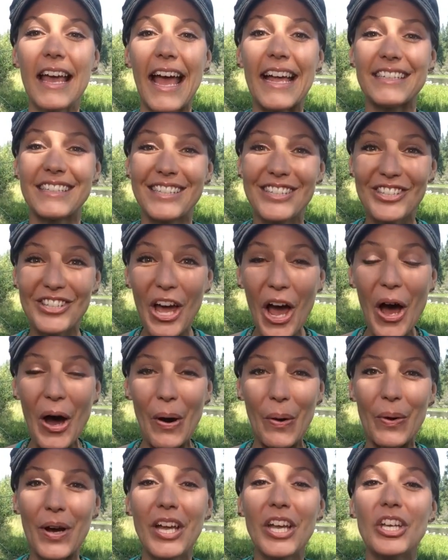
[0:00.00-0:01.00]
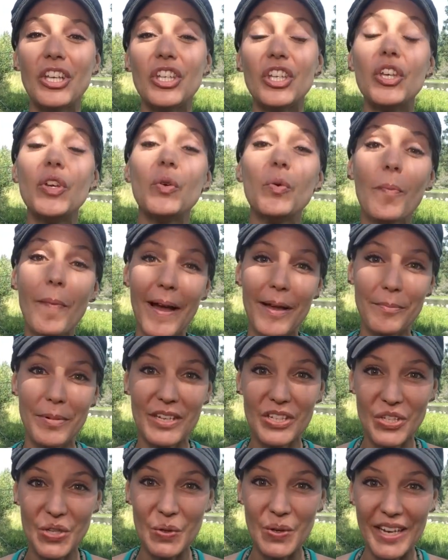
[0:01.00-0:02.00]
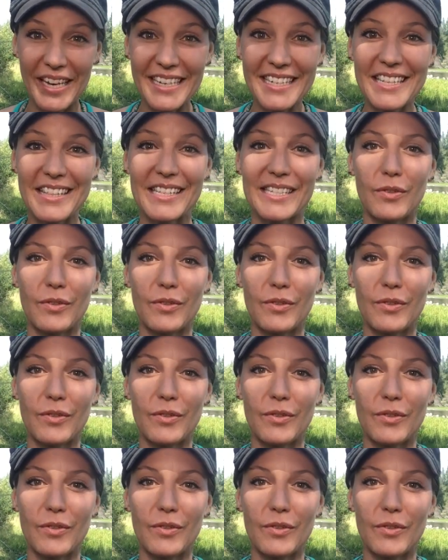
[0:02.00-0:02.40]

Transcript: And so you might be tuning into